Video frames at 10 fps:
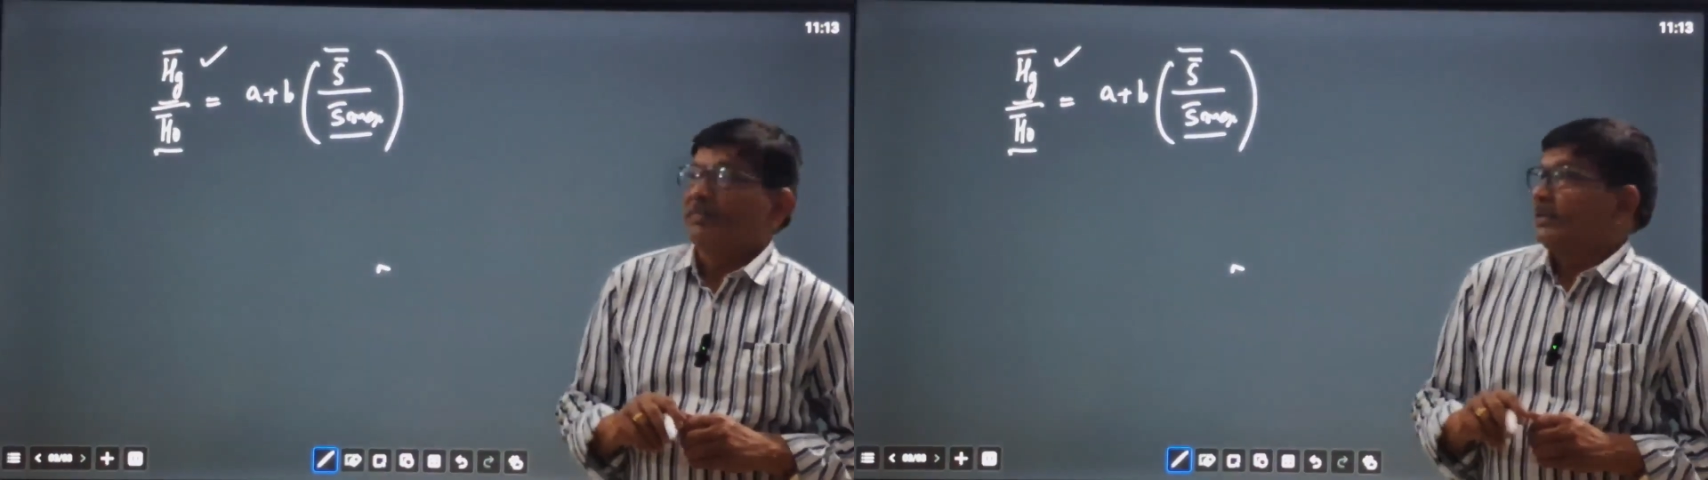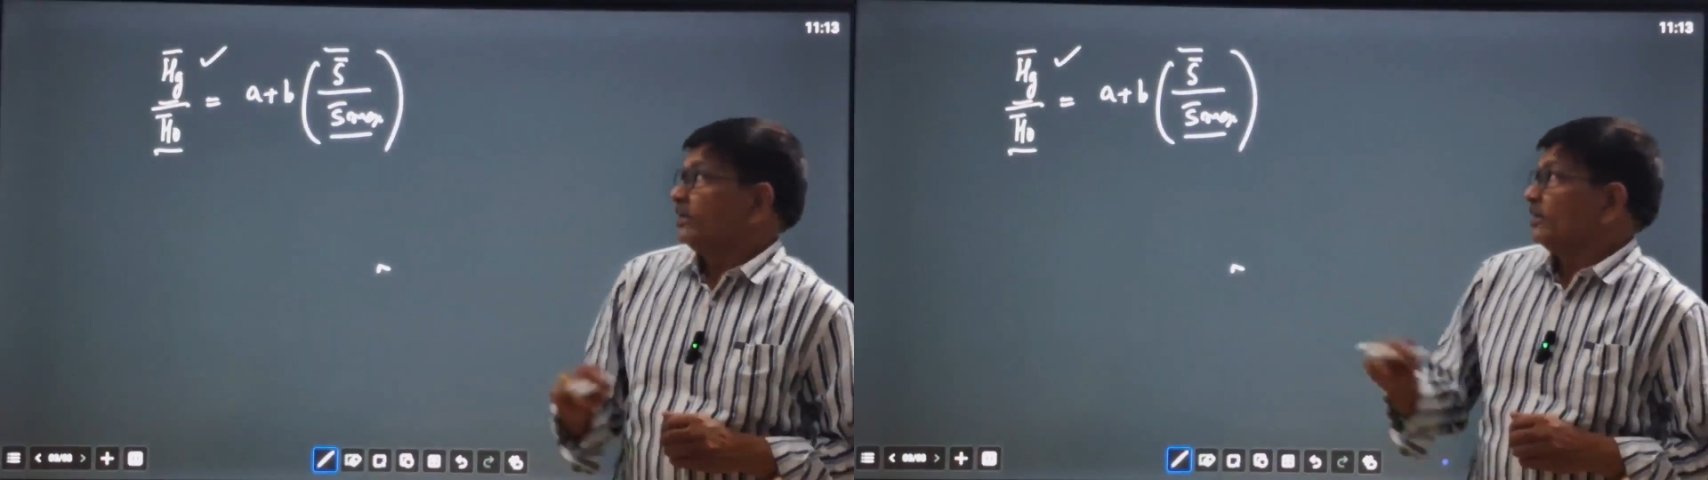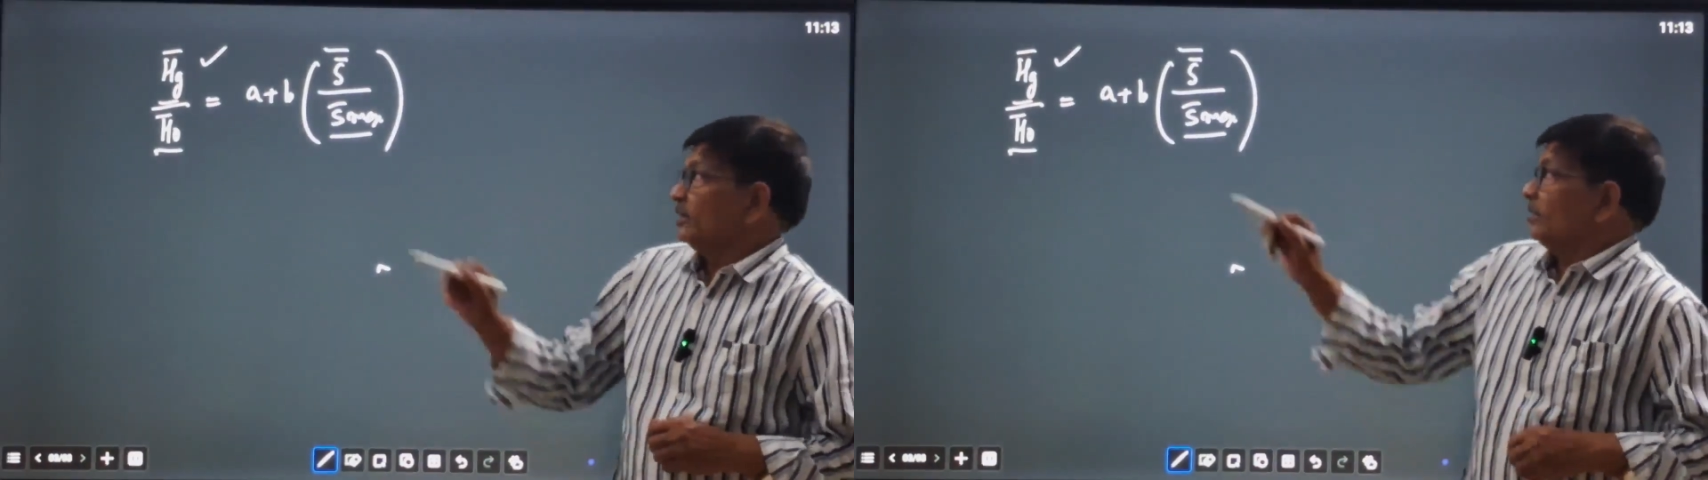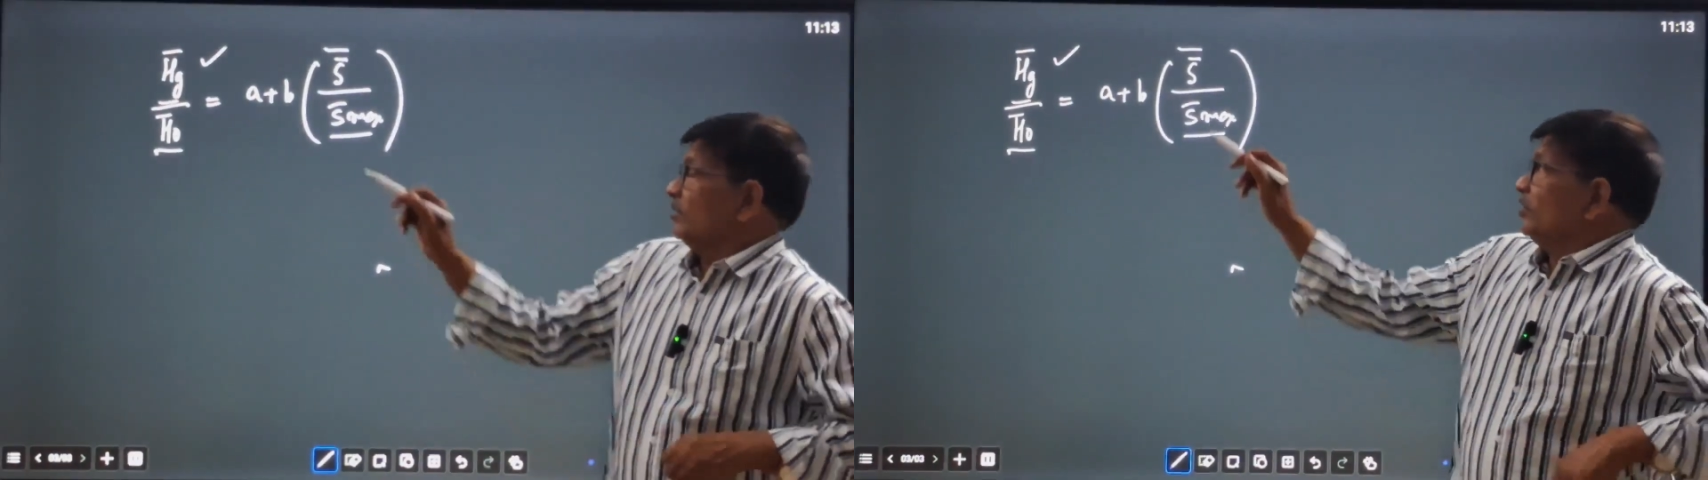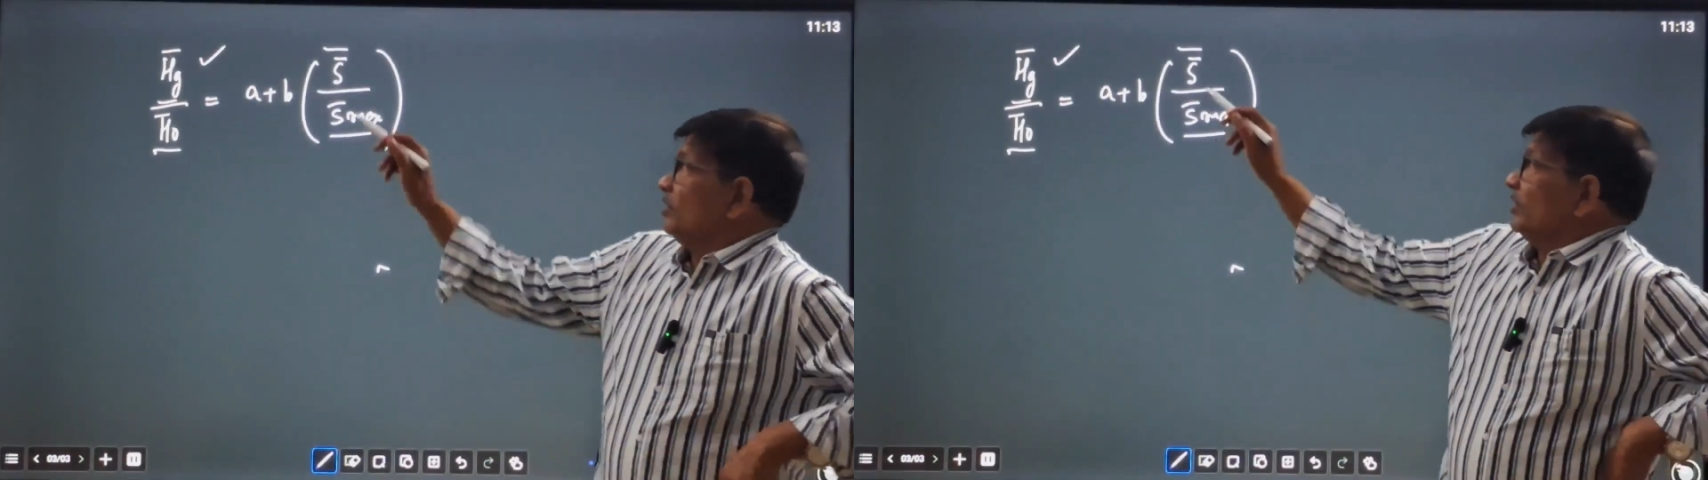Means
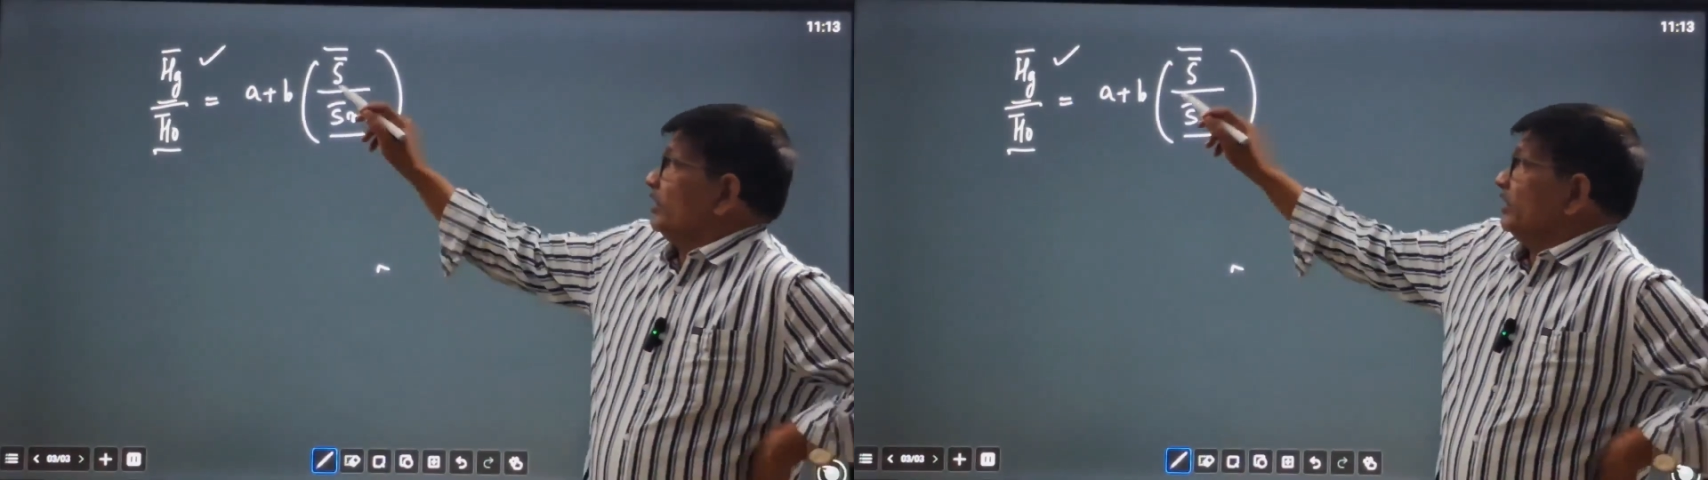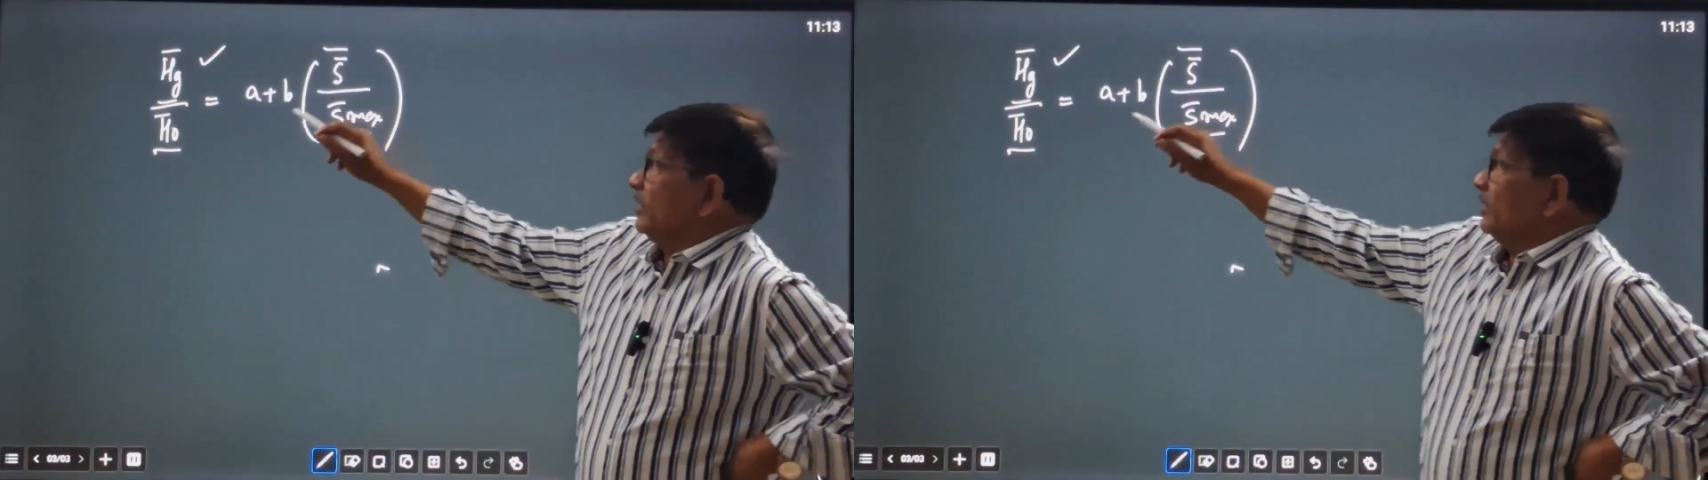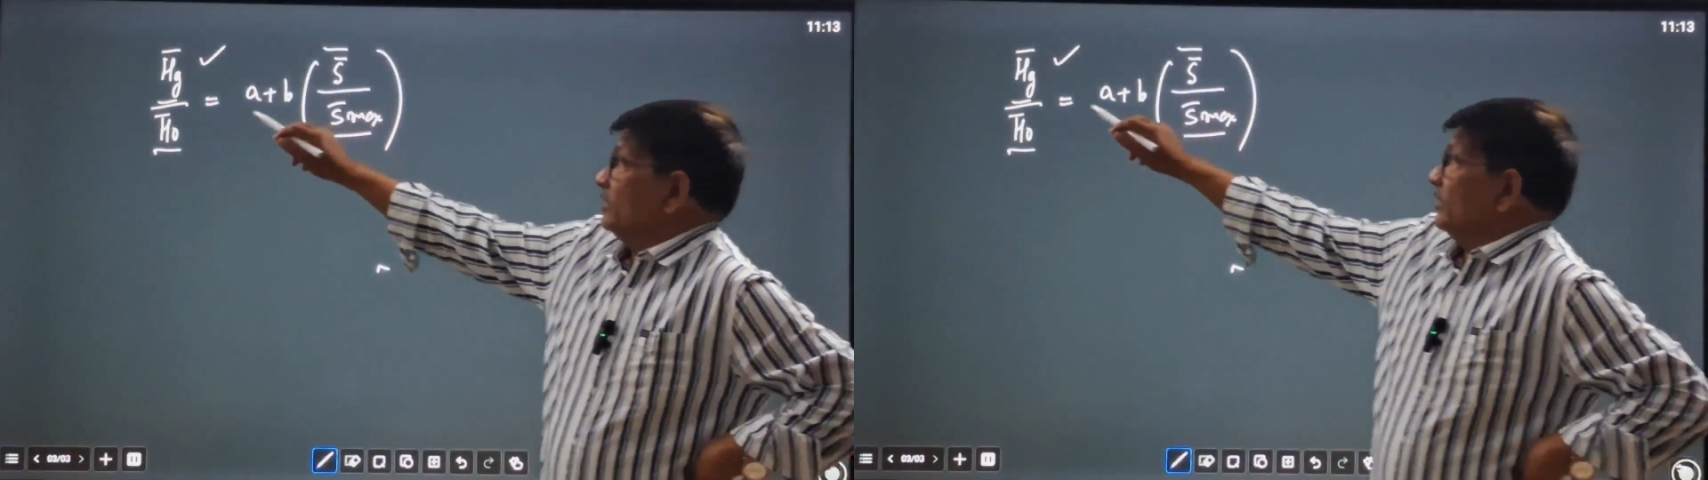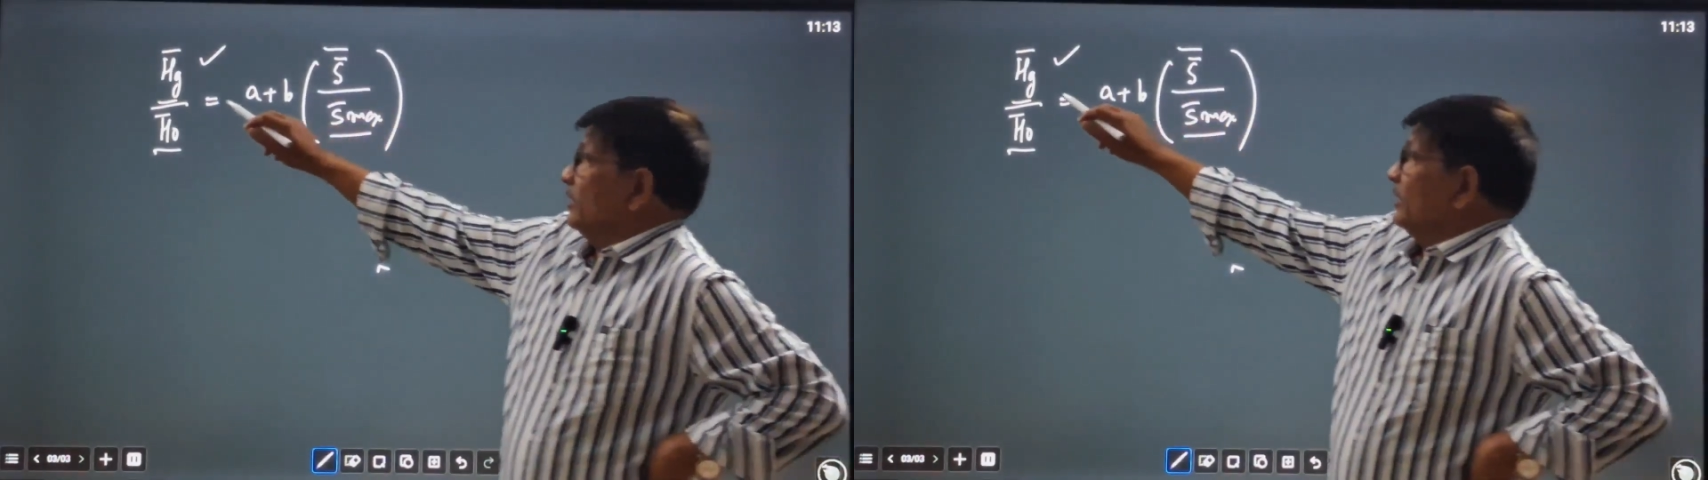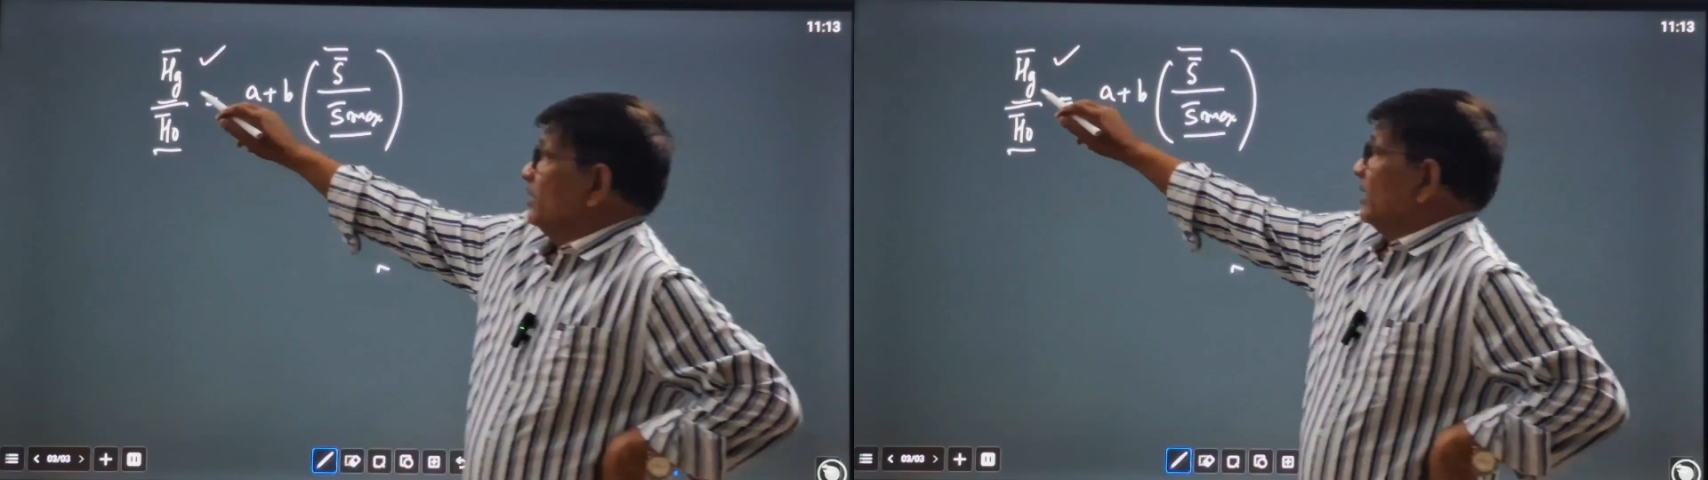here is a